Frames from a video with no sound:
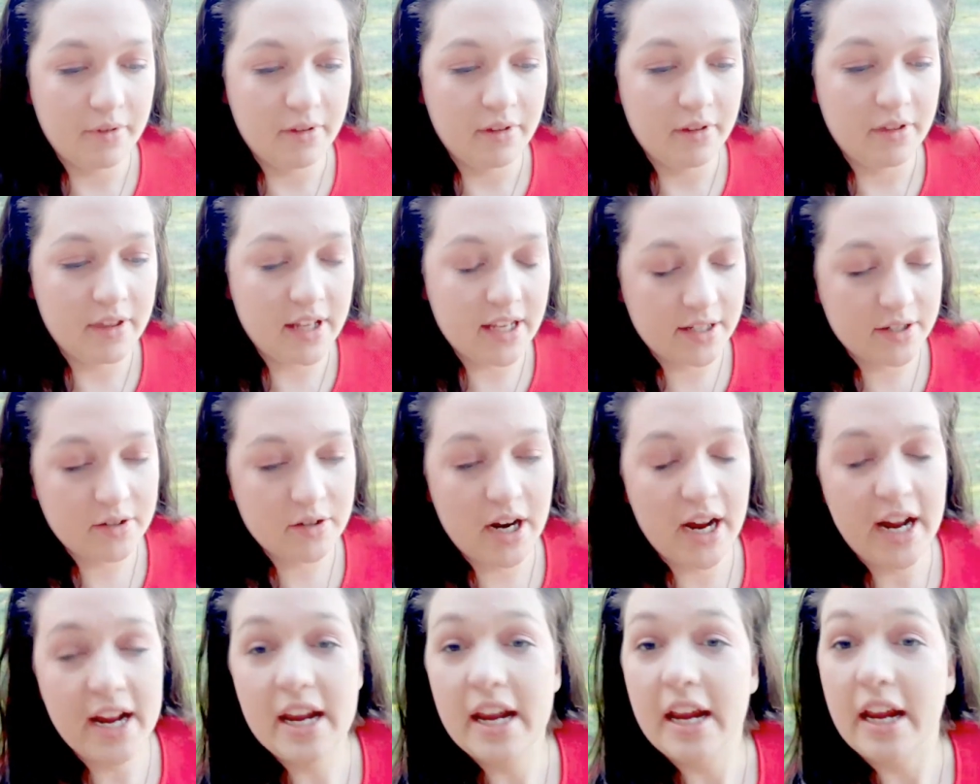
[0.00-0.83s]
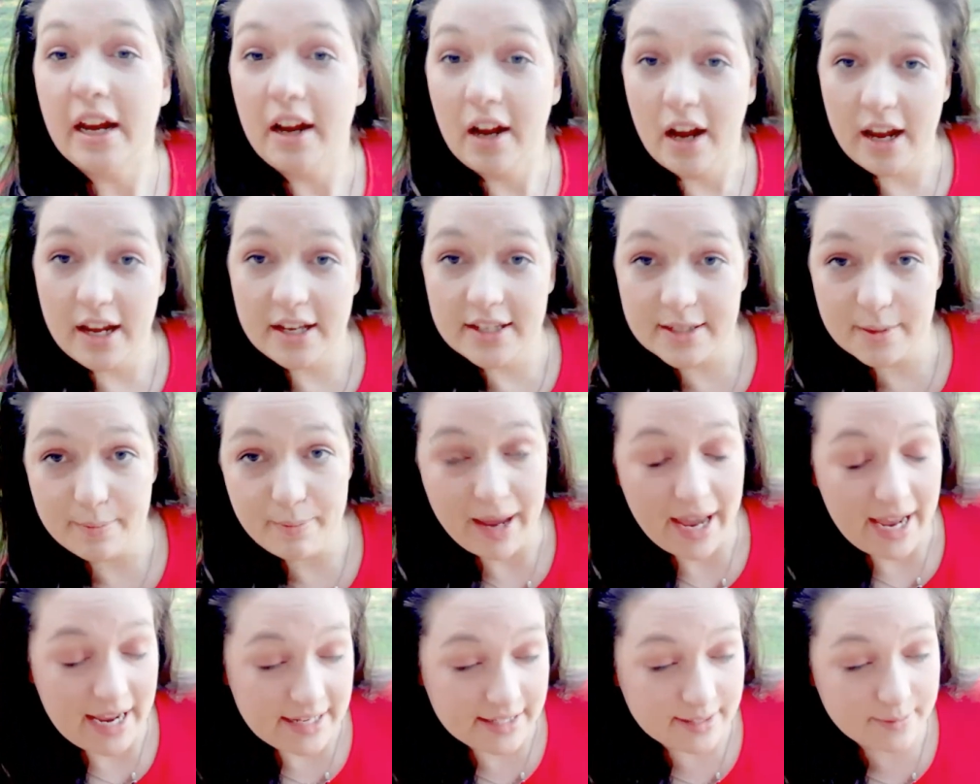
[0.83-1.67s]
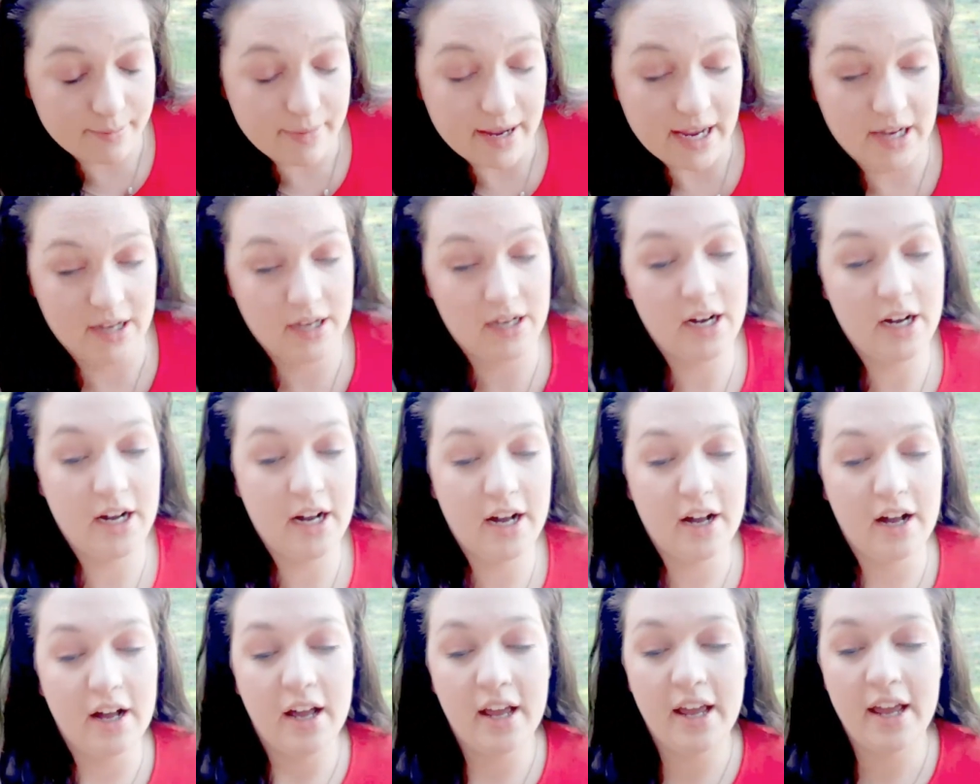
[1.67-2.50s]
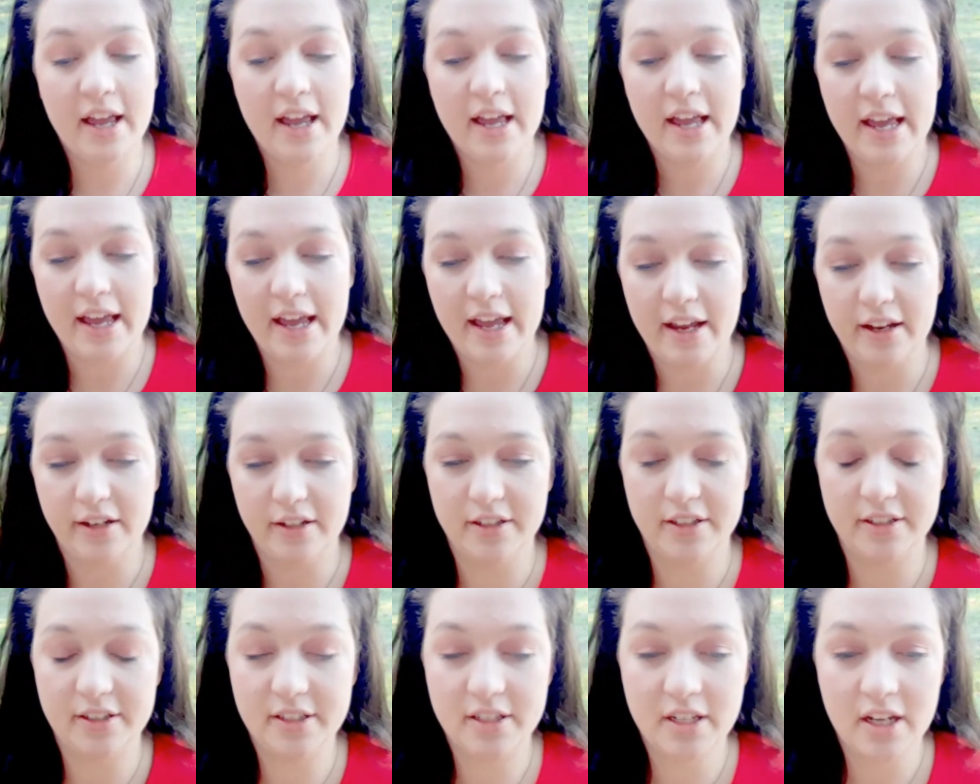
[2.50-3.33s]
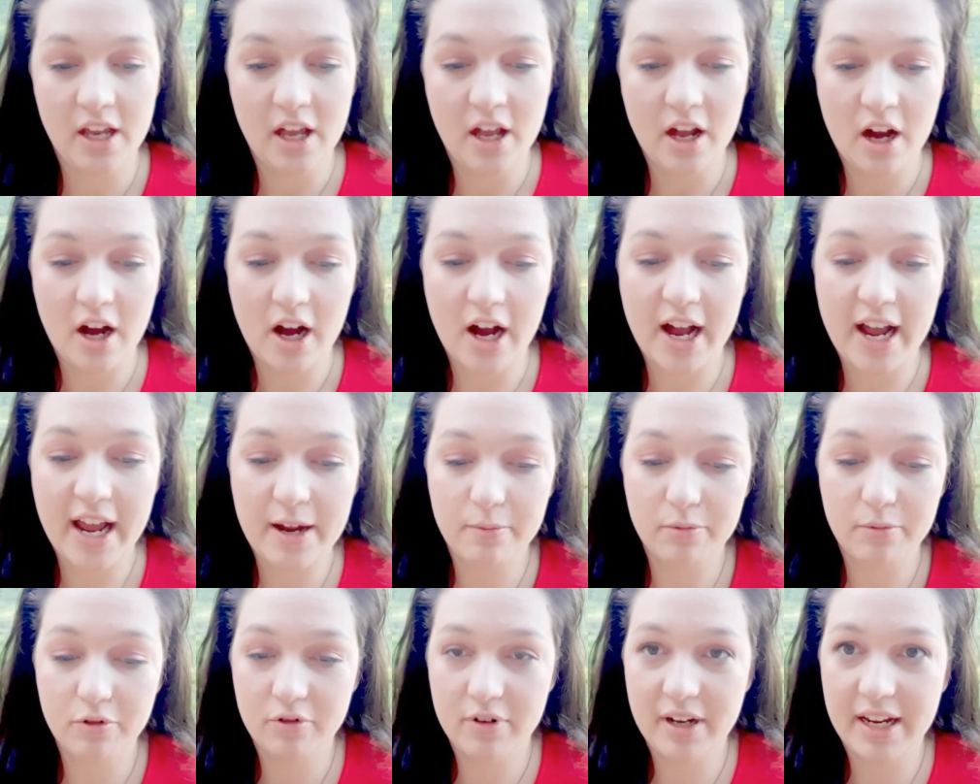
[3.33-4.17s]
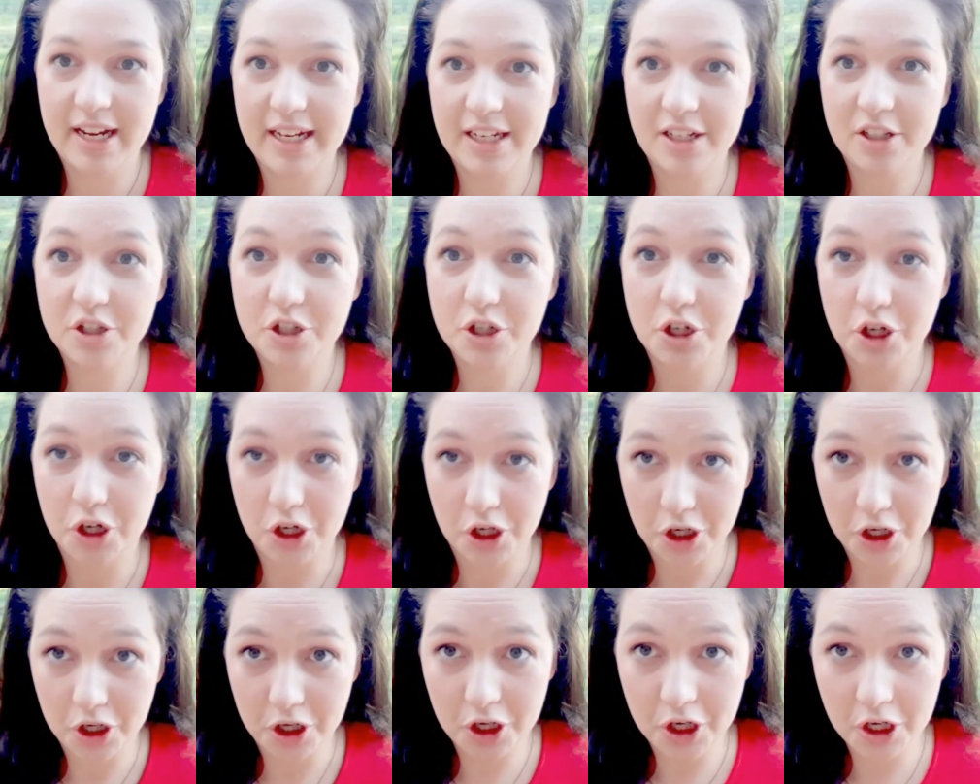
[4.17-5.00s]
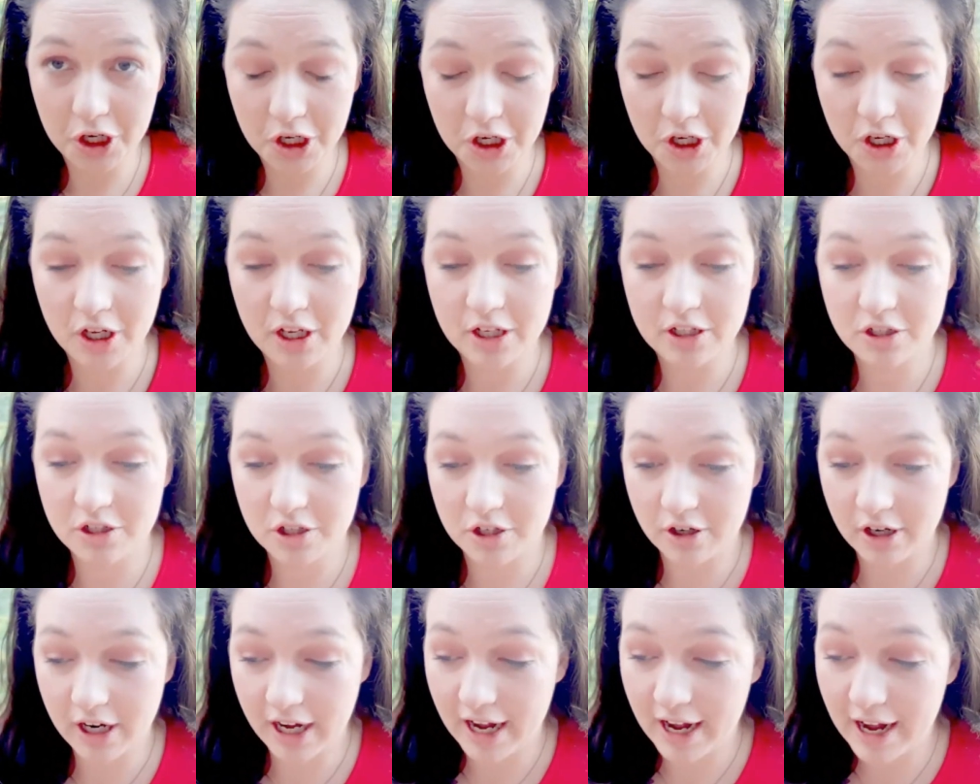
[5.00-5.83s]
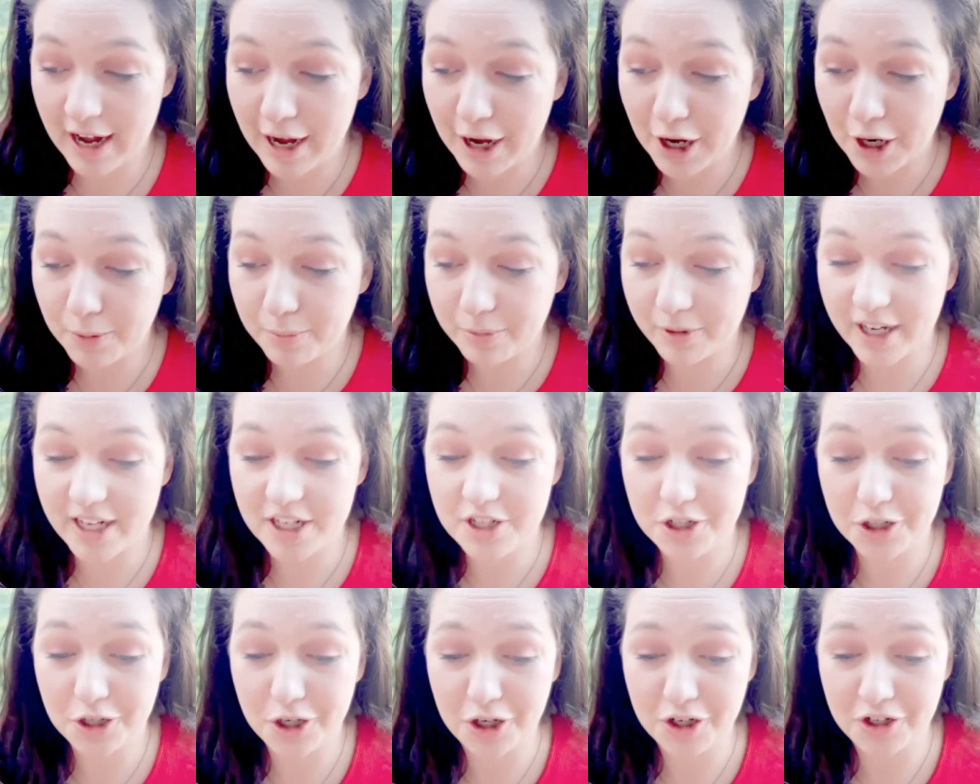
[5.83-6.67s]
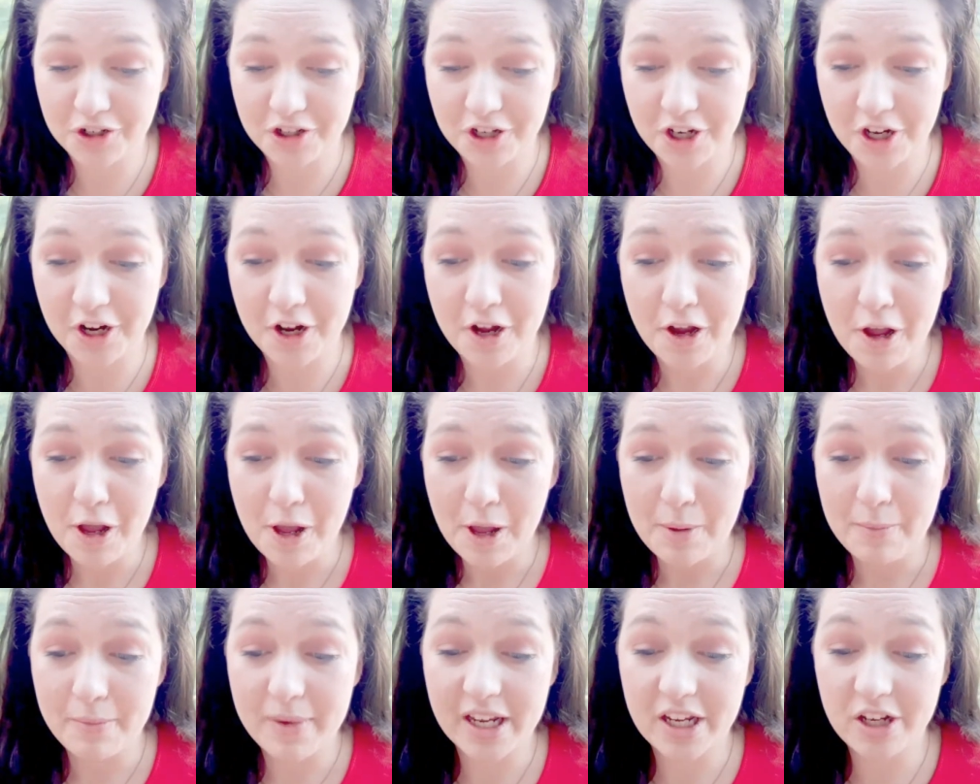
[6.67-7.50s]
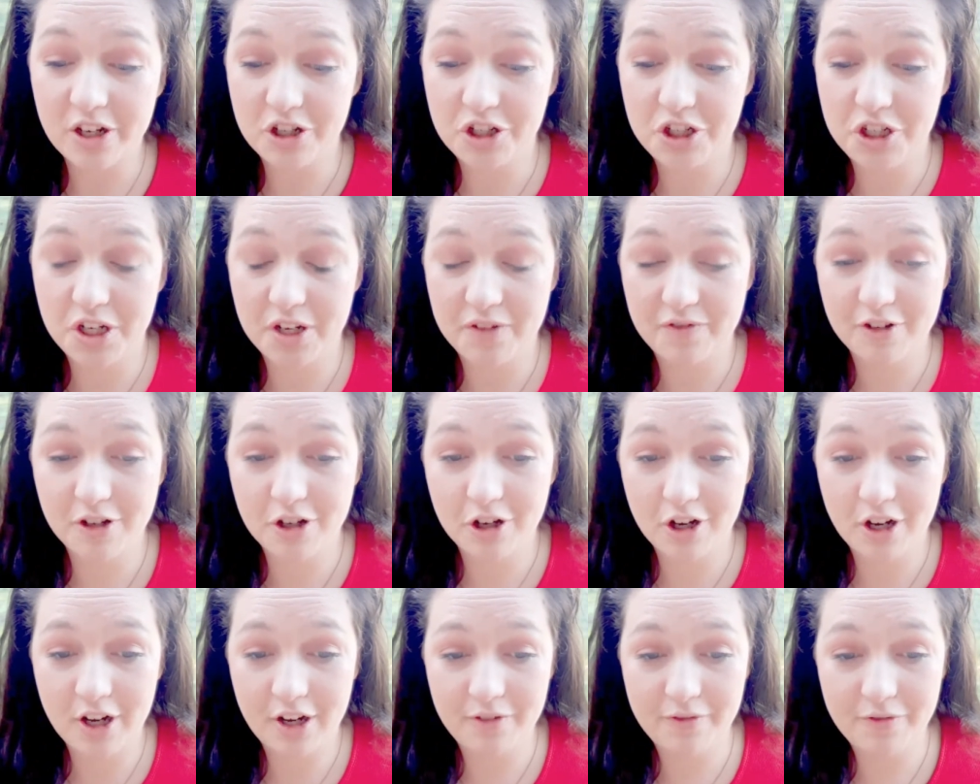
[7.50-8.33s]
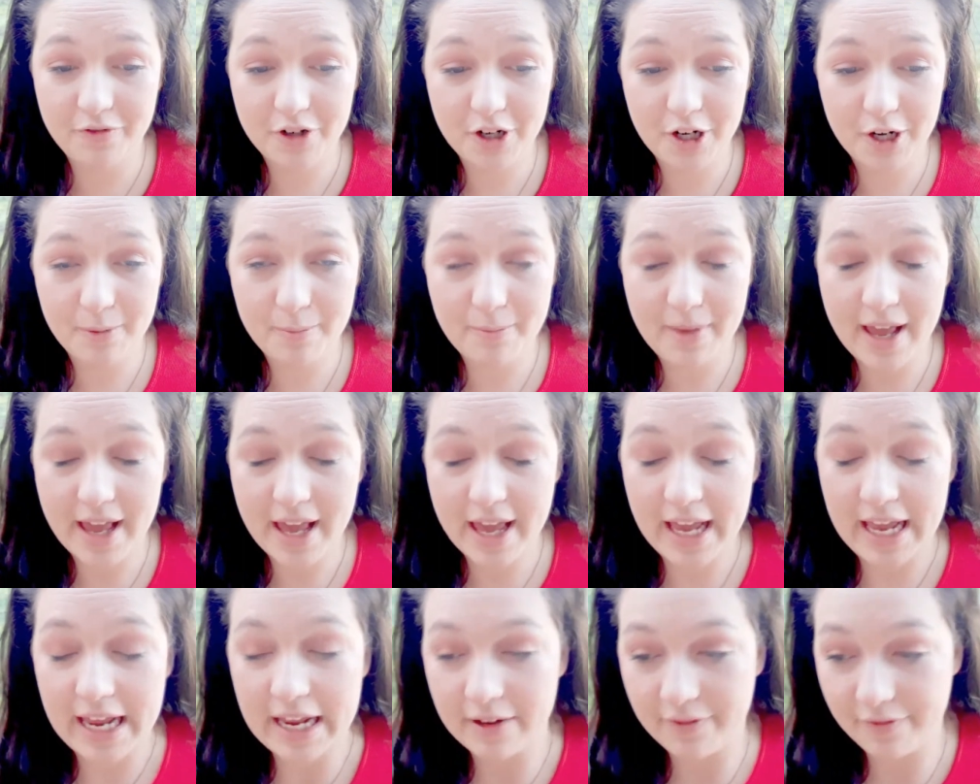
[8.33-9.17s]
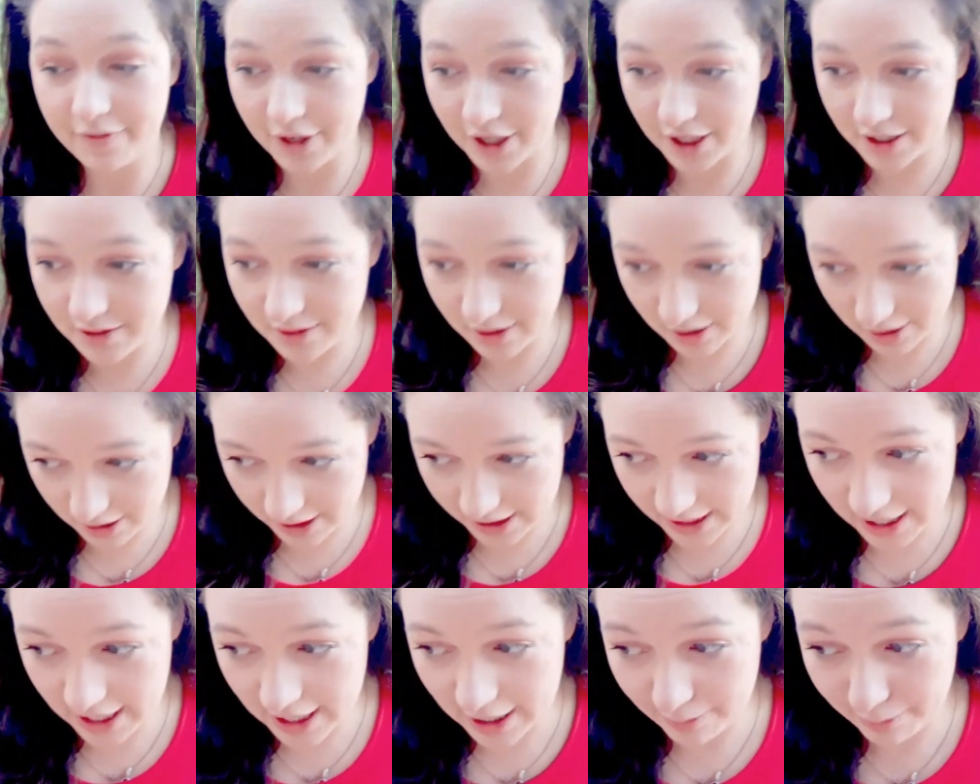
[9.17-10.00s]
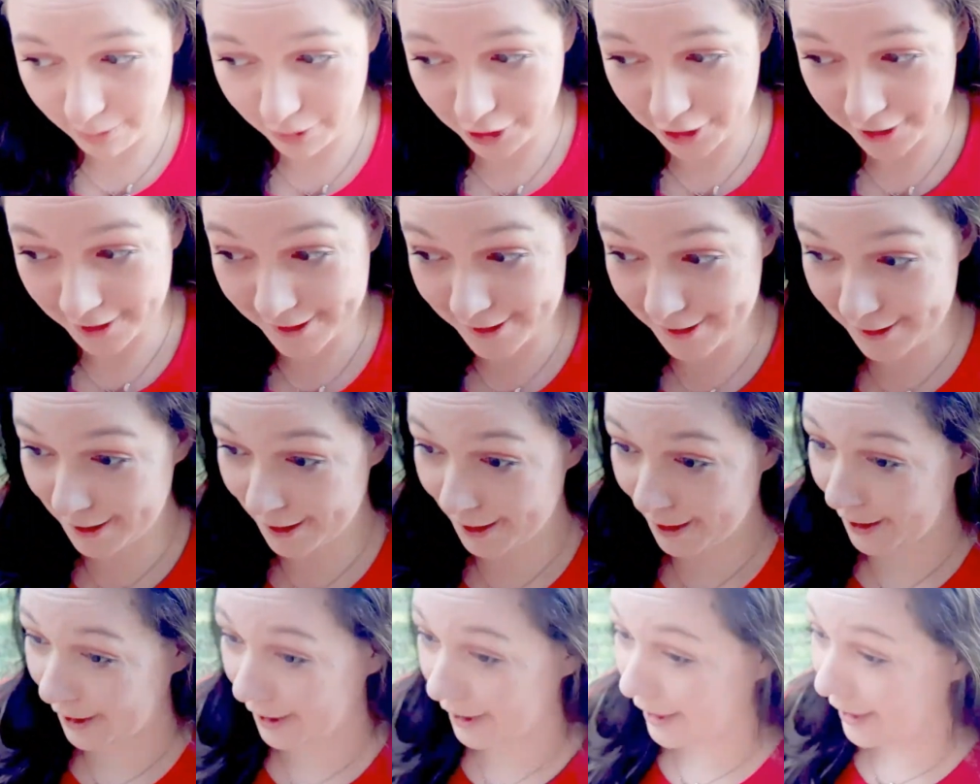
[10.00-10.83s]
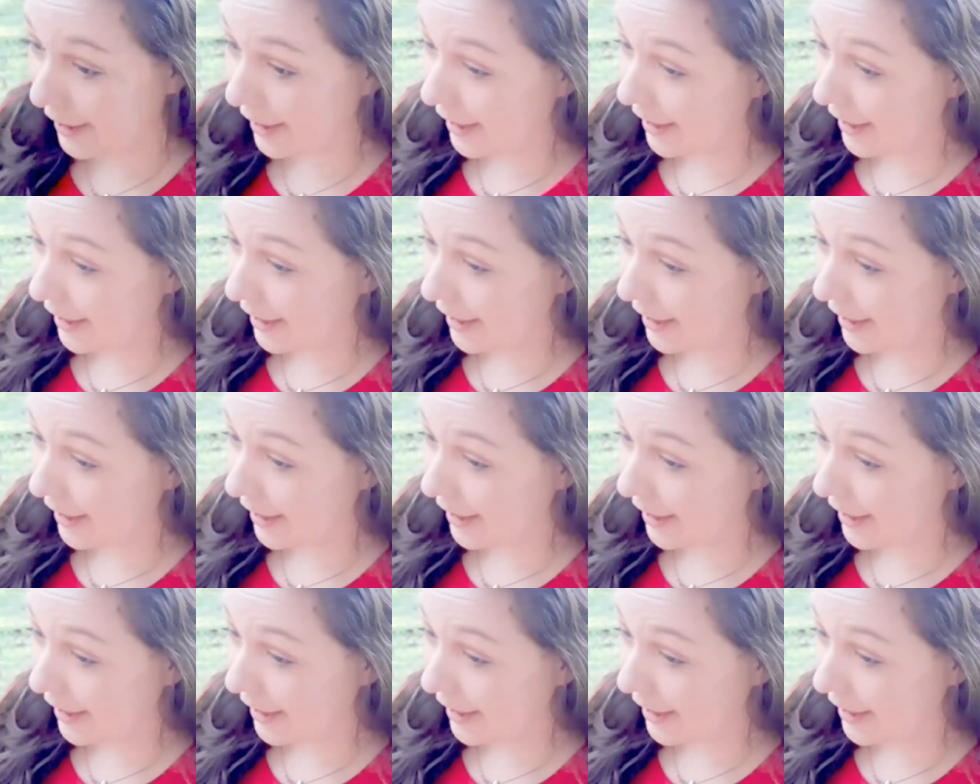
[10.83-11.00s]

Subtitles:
this right here is a pacemaker and I will need to do a heart operation on you because you've gone from a first degree heart block to